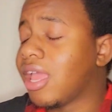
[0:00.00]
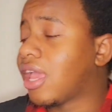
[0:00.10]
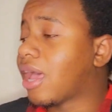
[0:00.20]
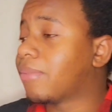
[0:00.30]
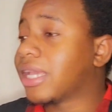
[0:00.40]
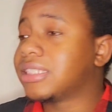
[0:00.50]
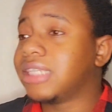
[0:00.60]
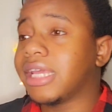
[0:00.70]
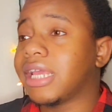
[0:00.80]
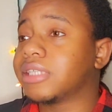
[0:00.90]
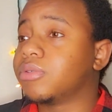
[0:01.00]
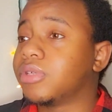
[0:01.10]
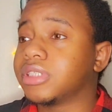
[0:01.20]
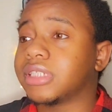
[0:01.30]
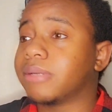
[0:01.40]
I'm like, it's dead ass
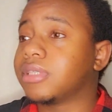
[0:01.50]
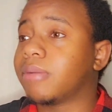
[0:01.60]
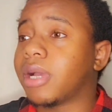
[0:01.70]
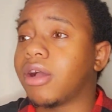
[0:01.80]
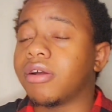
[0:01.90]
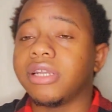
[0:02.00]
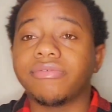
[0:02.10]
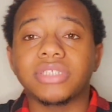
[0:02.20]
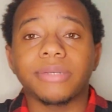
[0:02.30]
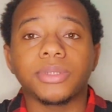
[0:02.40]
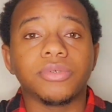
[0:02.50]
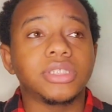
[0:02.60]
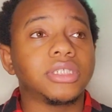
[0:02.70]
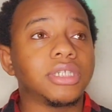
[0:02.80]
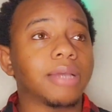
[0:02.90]
horses. I'm talking about all different types of
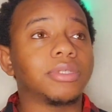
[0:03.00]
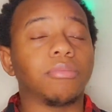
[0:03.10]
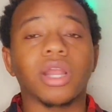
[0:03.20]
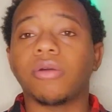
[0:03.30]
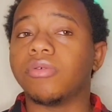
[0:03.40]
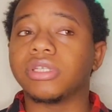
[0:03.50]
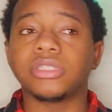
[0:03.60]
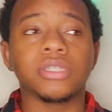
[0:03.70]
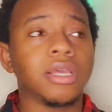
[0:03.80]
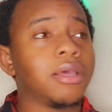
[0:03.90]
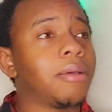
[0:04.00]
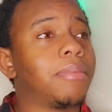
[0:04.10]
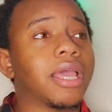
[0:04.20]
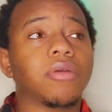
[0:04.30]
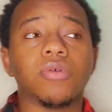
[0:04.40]
horses now. I'm talking brown horse,
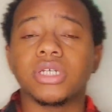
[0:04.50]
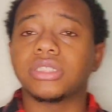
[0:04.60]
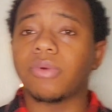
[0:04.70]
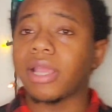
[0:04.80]
black horse, white